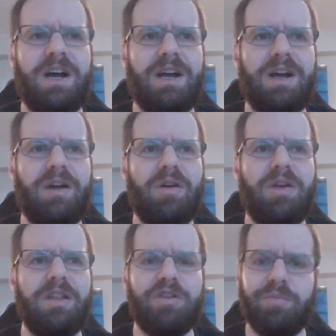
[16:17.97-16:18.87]
uh, uh,
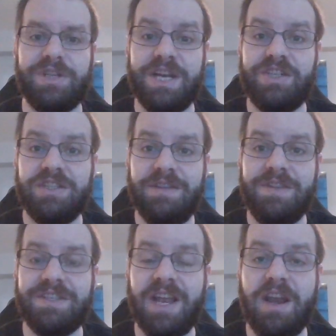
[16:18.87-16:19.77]
interpretations of
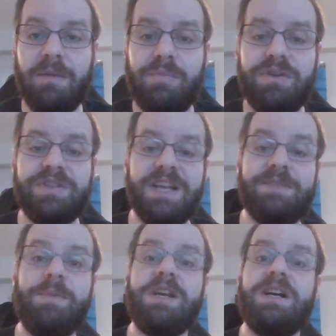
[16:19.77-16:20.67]
this and numbers,
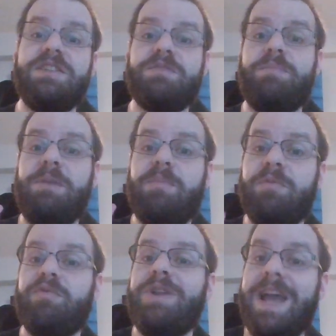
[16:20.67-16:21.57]
it's because people
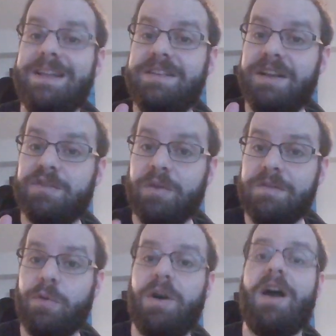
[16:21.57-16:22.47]
between 18 and
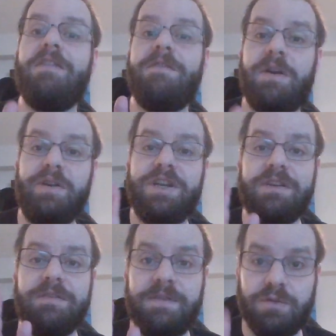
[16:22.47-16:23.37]
24 are very
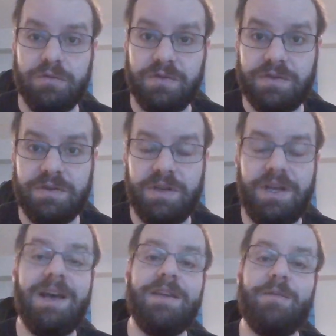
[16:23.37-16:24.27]
confused.
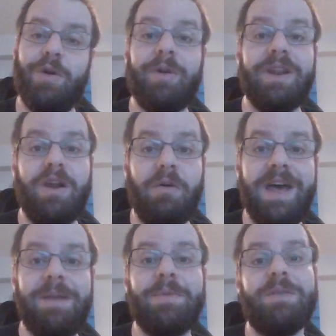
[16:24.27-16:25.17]
I think we already know
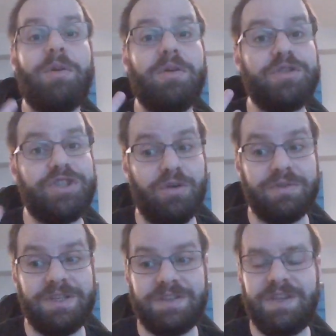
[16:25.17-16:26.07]
that, but the poll
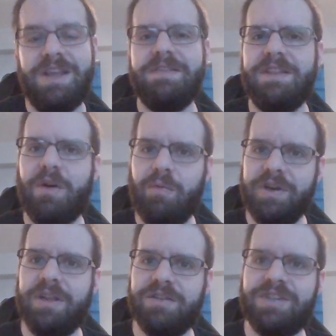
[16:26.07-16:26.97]
shows this. They don't
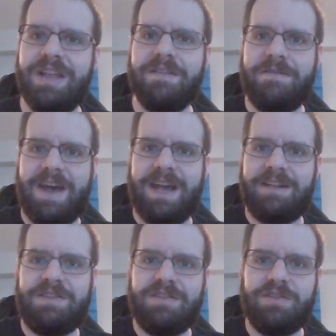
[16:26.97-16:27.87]
really understand the
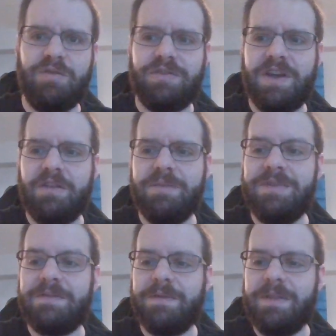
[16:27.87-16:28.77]
facts. So you tell them
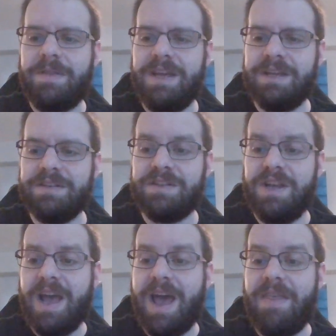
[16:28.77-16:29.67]
different things,
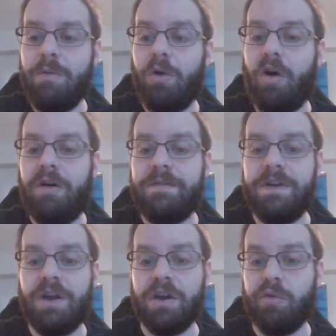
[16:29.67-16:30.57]
and they will
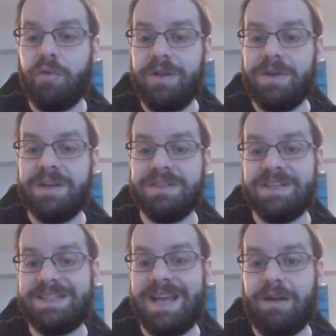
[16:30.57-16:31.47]
often agree because
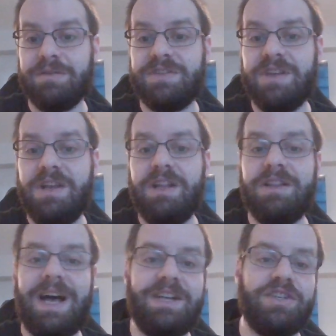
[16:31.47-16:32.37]
it sounds
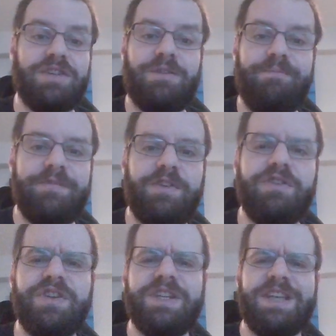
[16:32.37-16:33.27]
logical. So
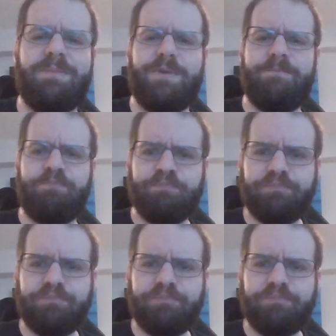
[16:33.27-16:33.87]
here's an example